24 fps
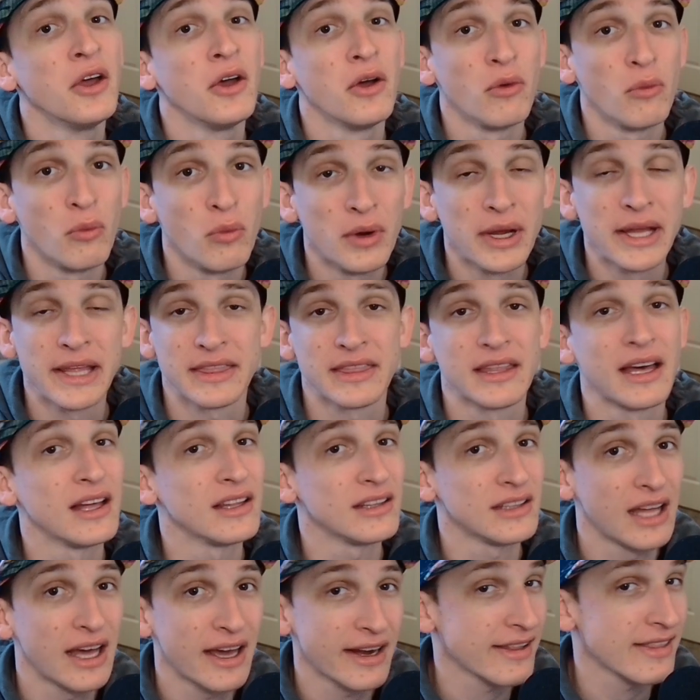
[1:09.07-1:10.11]
with a
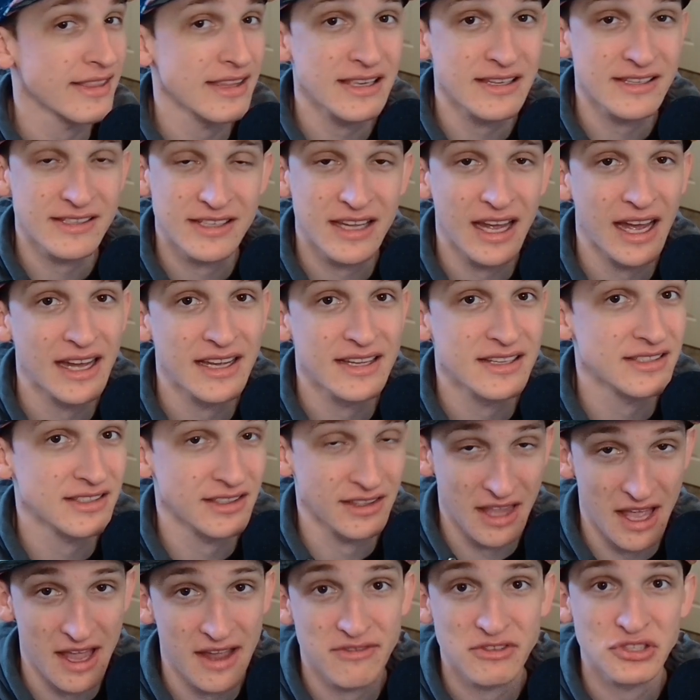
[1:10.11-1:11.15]
lot of these guys'
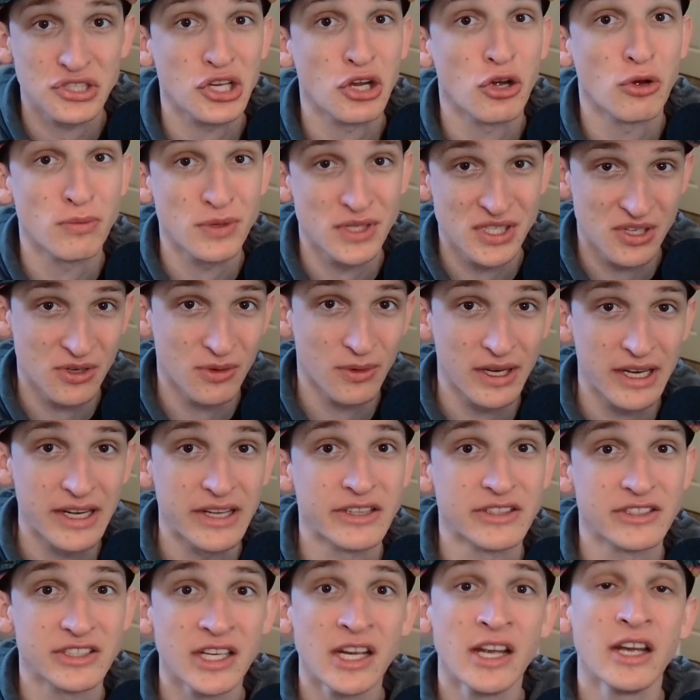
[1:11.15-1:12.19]
live scope
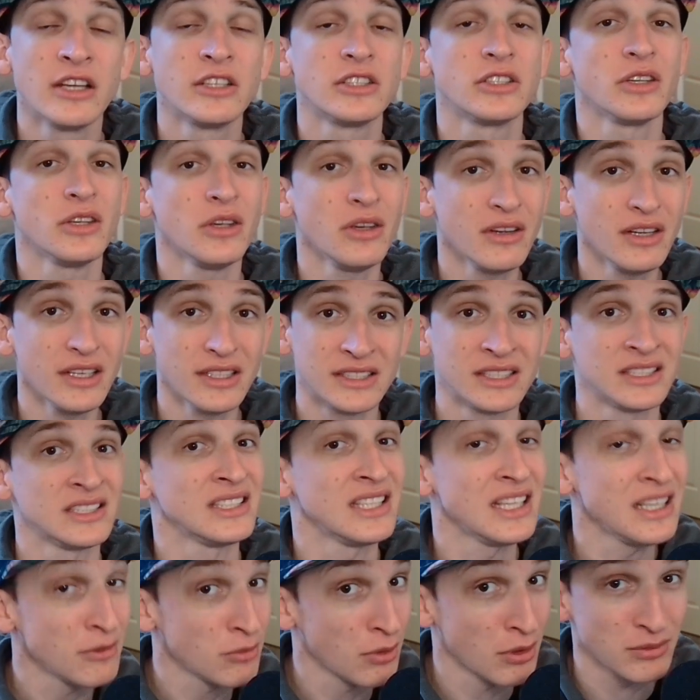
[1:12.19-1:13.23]
screens, so you could
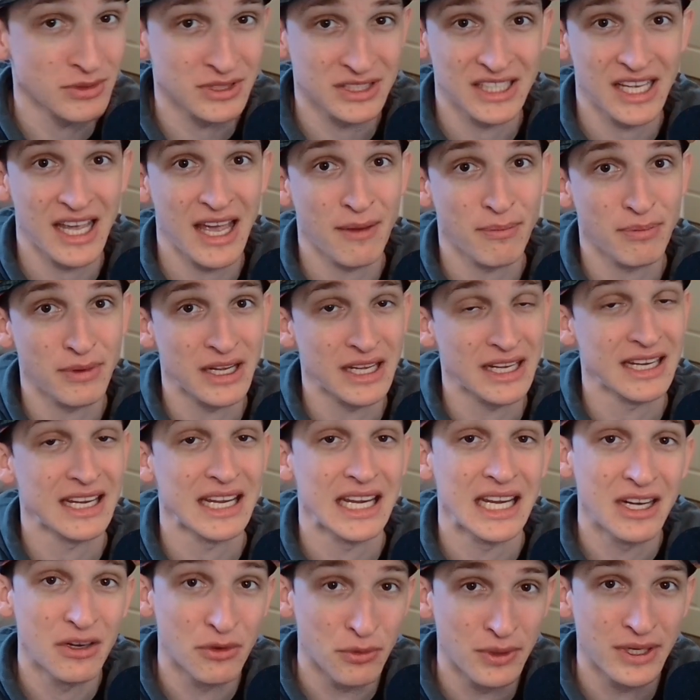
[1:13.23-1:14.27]
see what was happening
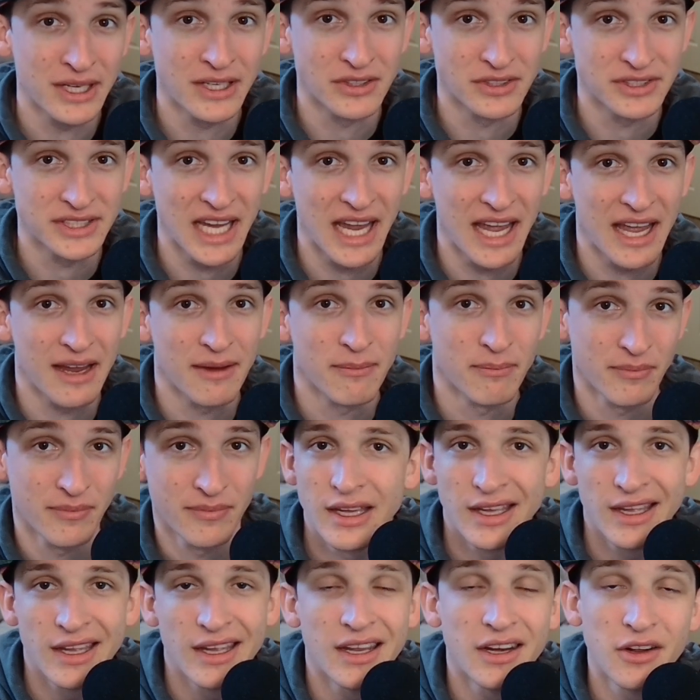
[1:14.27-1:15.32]
in real time.
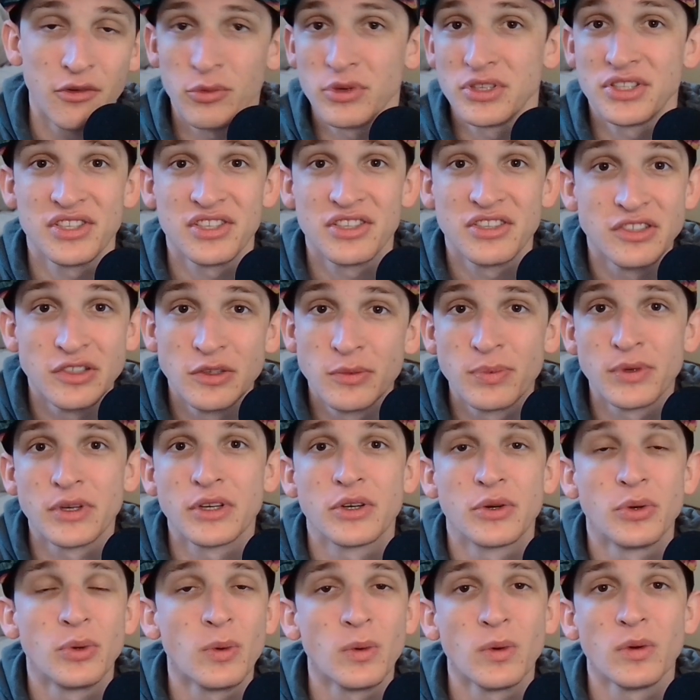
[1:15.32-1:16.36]
And it was super
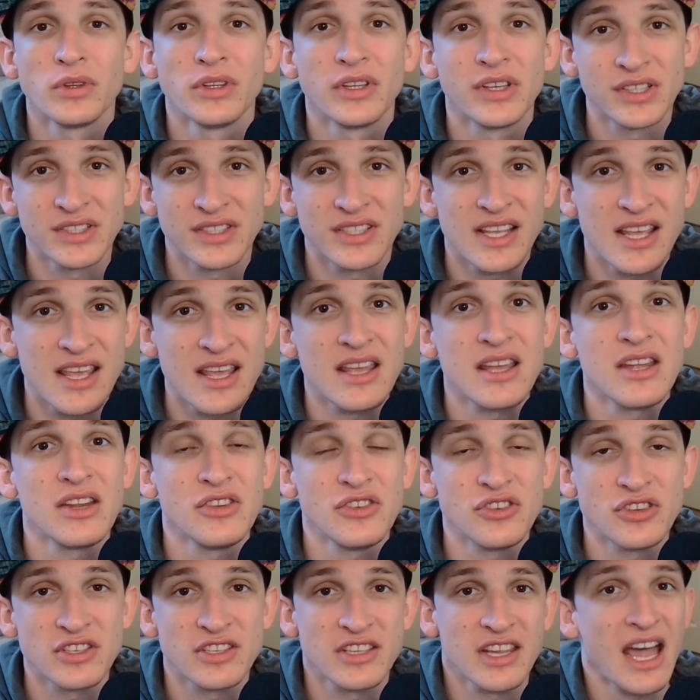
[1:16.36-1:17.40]
cool to see
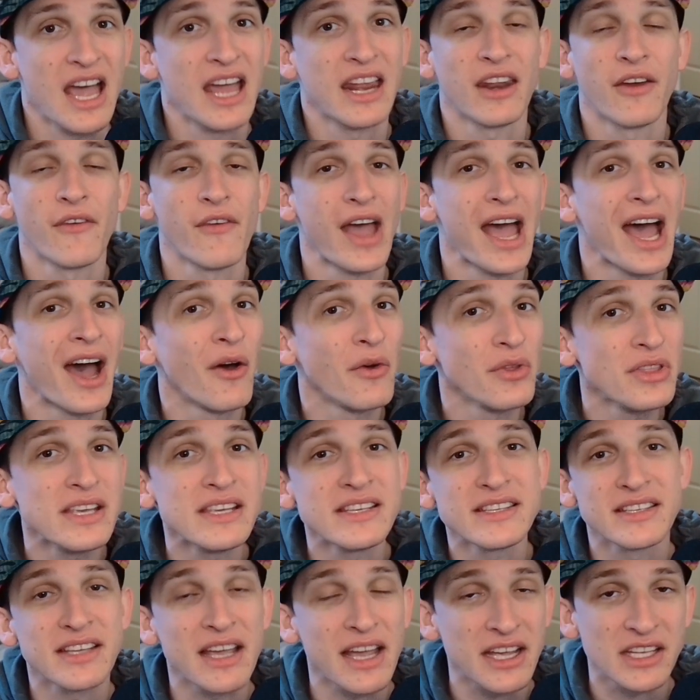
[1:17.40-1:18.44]
just kind of how
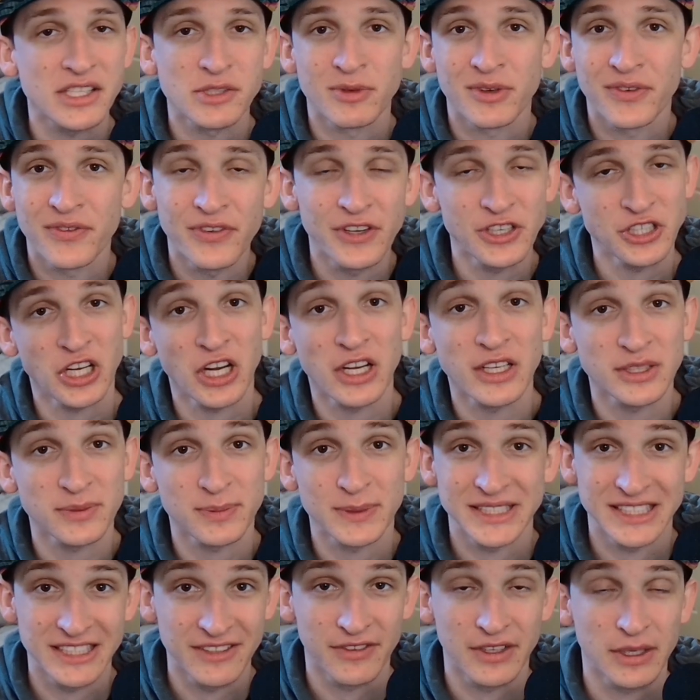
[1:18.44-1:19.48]
these guys were fishing
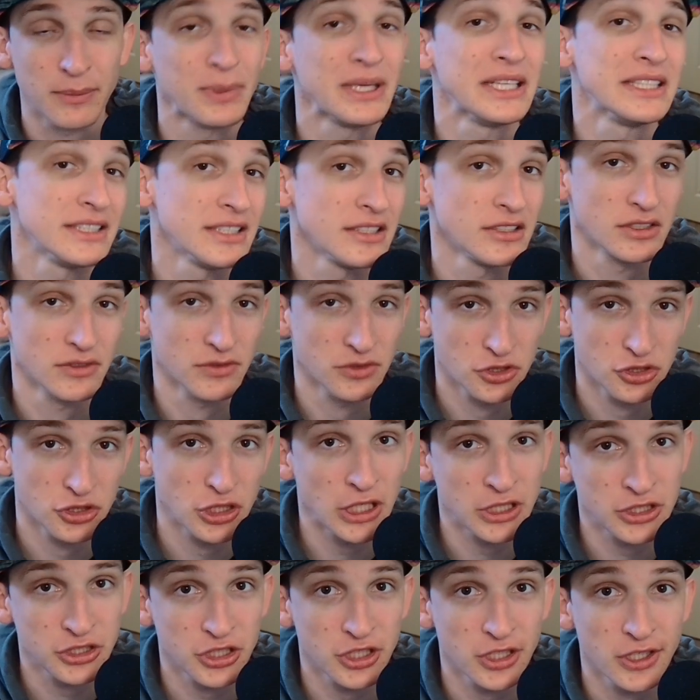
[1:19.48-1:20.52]
specific pieces of
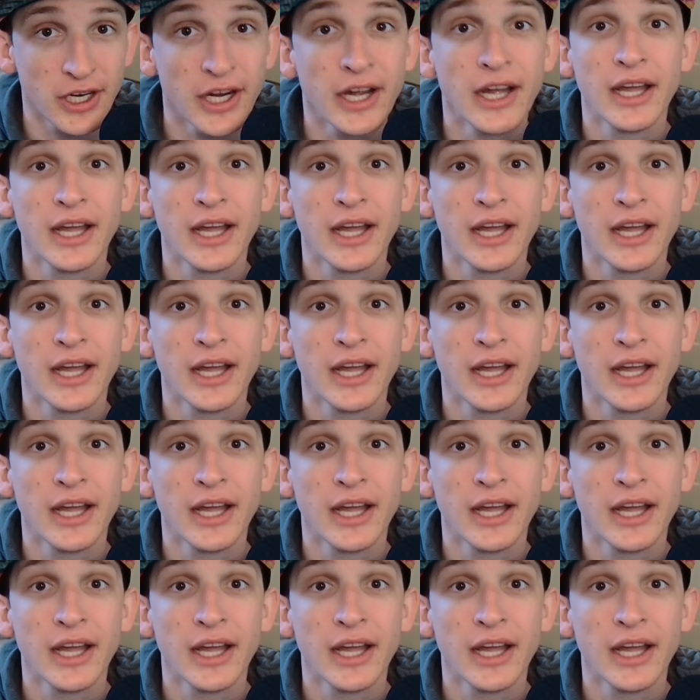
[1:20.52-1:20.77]
structure.